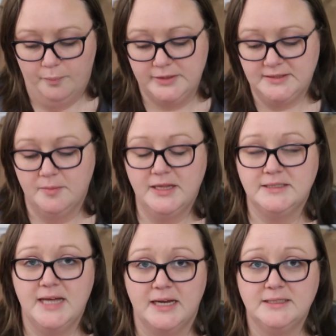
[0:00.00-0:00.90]
But some of
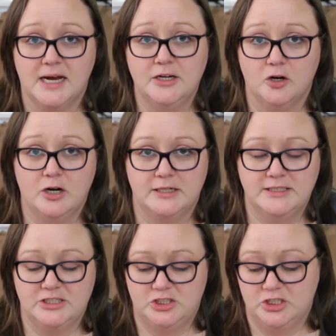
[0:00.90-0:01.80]
this hand-dyed yarn I
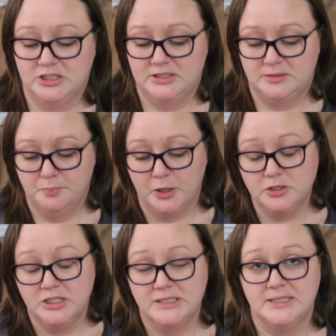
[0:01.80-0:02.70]
did just
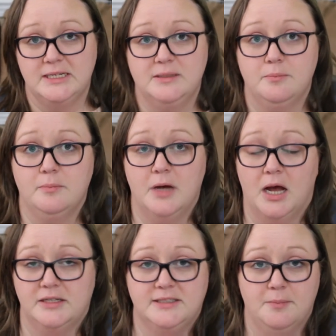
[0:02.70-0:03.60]
purchase and
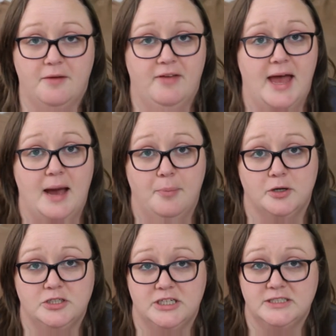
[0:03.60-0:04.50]
uh, some of it I
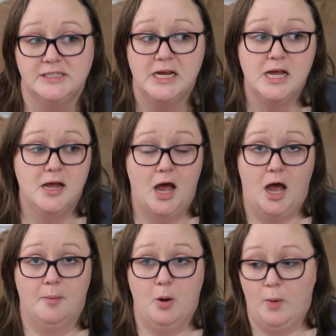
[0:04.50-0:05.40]
purchased
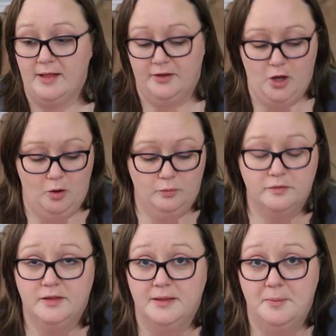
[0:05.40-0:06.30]
um, a while ago.
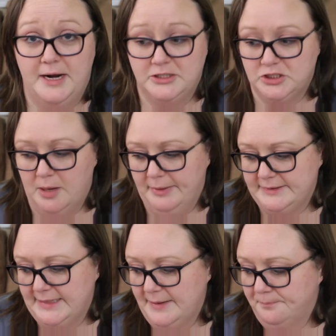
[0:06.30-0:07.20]
The lemonade shop I
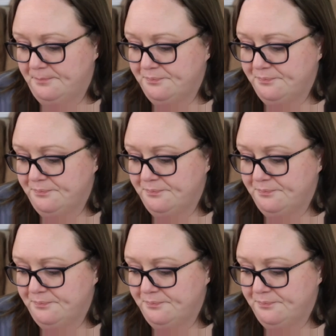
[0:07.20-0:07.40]
did.